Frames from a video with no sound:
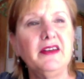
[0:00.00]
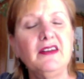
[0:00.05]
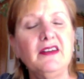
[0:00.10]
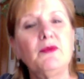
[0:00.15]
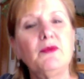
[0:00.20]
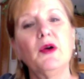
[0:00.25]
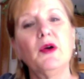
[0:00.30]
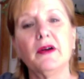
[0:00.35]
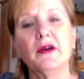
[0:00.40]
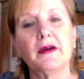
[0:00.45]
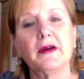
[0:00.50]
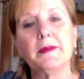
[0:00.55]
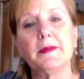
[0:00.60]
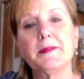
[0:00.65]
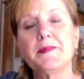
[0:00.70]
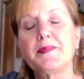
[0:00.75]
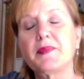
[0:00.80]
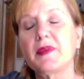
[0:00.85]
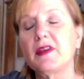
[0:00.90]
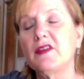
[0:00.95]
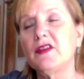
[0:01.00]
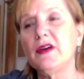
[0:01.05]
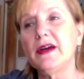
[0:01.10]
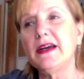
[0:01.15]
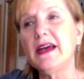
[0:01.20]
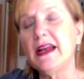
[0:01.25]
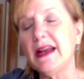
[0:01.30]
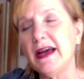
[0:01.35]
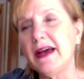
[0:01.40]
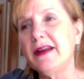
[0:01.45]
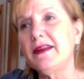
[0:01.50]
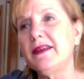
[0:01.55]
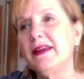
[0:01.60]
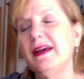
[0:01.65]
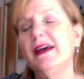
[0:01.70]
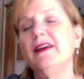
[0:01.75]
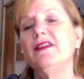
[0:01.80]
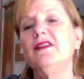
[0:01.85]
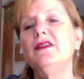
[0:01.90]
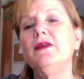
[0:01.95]
spending a lot of money and I
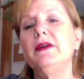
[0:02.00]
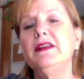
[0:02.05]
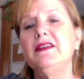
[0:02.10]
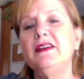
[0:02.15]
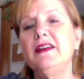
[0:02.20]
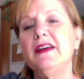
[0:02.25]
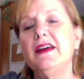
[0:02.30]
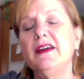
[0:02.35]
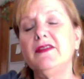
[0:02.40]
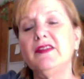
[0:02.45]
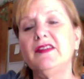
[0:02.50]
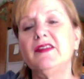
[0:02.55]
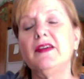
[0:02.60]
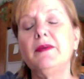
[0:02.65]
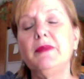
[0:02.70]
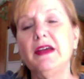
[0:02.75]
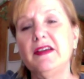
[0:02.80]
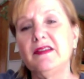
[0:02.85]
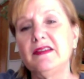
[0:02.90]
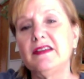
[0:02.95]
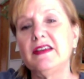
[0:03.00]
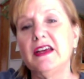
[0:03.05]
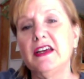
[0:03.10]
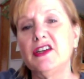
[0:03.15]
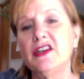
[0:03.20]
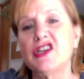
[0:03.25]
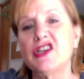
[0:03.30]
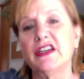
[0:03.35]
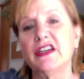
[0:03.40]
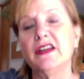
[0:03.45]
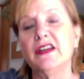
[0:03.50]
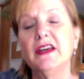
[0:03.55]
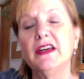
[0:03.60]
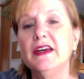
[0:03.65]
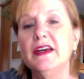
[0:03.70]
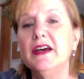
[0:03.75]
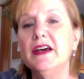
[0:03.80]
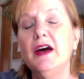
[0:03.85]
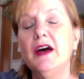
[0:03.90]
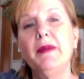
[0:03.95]
wasn't getting anything back. I had to
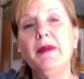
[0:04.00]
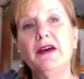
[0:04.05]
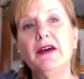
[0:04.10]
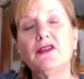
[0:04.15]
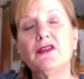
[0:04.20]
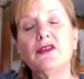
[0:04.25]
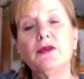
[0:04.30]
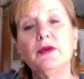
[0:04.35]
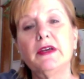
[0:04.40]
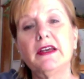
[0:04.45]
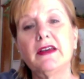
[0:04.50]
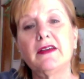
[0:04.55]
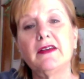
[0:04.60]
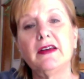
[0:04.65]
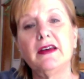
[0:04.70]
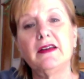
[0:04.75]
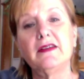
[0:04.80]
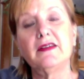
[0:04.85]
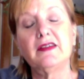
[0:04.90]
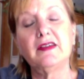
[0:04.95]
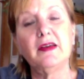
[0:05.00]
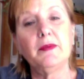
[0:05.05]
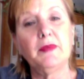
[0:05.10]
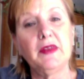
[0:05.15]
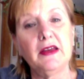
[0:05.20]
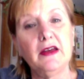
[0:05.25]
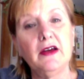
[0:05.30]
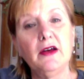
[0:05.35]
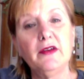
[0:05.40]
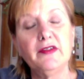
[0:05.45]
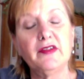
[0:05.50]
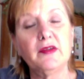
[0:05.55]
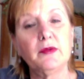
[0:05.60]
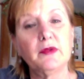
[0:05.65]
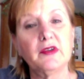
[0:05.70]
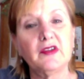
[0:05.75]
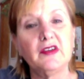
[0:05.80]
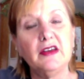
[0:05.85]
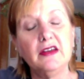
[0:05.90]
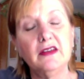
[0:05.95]
set up home parties, not my thing. So,
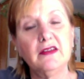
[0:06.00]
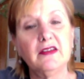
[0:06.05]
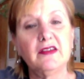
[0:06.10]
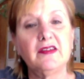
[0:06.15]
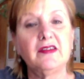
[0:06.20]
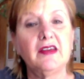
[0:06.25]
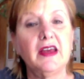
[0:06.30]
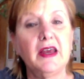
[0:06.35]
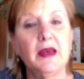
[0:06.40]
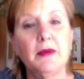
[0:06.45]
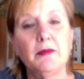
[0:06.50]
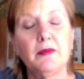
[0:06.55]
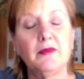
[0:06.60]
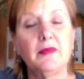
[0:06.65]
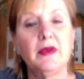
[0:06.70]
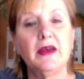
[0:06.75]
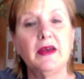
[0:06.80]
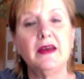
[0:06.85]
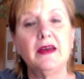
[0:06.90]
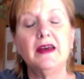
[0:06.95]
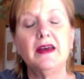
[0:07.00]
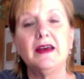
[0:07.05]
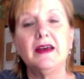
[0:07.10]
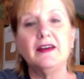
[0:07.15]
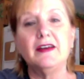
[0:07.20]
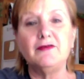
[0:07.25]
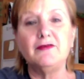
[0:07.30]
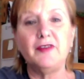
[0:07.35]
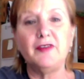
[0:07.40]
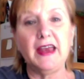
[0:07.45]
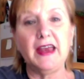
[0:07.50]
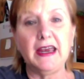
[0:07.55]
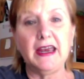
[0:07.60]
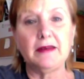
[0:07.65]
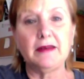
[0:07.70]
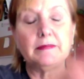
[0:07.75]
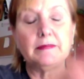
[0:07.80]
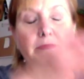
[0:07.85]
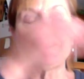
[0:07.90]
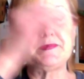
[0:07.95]
you know, it didn't work. So I got out of
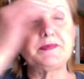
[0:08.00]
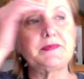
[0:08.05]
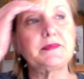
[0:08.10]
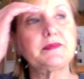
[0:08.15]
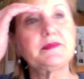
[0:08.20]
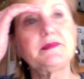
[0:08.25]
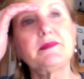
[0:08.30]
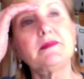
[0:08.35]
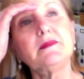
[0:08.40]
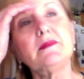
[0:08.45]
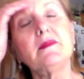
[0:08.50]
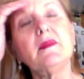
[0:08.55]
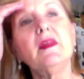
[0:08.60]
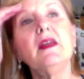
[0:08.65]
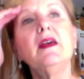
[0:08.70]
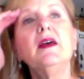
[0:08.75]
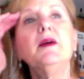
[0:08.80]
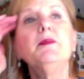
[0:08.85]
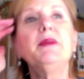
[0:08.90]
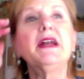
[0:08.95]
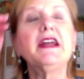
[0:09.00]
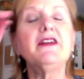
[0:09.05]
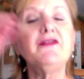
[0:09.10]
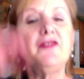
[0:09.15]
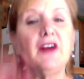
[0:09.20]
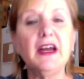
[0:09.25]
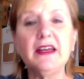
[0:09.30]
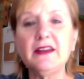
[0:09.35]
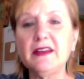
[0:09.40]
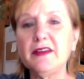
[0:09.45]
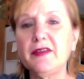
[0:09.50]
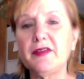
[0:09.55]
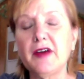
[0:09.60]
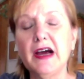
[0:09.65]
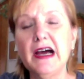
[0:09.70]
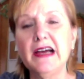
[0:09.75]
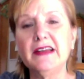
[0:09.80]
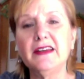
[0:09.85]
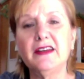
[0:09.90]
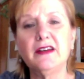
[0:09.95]
that. So I did have some hesitation
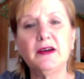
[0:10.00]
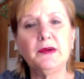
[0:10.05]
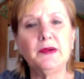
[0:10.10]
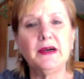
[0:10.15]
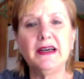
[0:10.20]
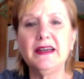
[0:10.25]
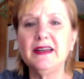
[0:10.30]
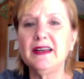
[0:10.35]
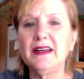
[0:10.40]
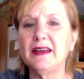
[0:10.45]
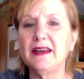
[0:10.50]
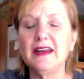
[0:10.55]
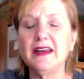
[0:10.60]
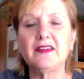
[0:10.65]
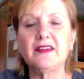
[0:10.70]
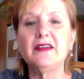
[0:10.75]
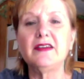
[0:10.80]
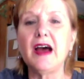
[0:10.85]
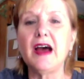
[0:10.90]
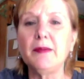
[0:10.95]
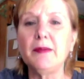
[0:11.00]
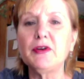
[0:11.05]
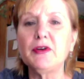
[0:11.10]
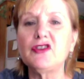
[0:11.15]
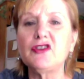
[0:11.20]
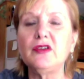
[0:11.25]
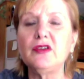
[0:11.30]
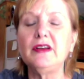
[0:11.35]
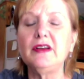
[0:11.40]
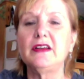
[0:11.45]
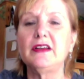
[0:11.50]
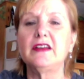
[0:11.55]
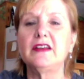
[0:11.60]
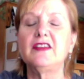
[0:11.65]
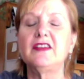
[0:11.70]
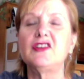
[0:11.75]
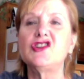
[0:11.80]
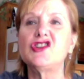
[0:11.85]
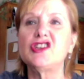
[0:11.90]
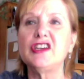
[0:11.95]
about doing something else that
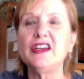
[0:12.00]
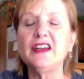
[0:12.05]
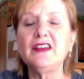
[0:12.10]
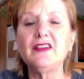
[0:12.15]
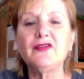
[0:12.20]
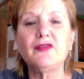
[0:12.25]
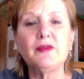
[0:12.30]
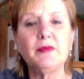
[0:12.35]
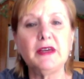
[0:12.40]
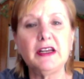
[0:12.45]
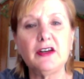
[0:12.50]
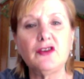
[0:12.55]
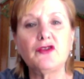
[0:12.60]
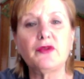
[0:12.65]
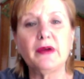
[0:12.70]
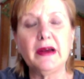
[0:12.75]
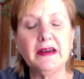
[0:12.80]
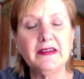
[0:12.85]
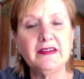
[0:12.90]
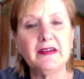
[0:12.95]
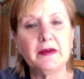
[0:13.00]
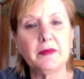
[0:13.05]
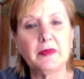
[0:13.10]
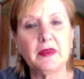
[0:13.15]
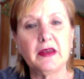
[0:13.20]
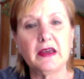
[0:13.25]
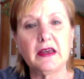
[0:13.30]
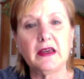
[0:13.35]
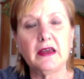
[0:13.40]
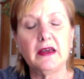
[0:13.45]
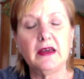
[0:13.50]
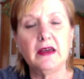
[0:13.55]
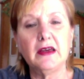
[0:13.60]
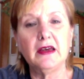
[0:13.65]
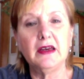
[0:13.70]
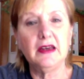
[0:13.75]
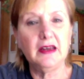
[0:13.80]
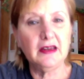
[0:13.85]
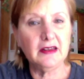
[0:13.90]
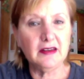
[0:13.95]
was in the same
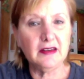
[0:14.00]
vein.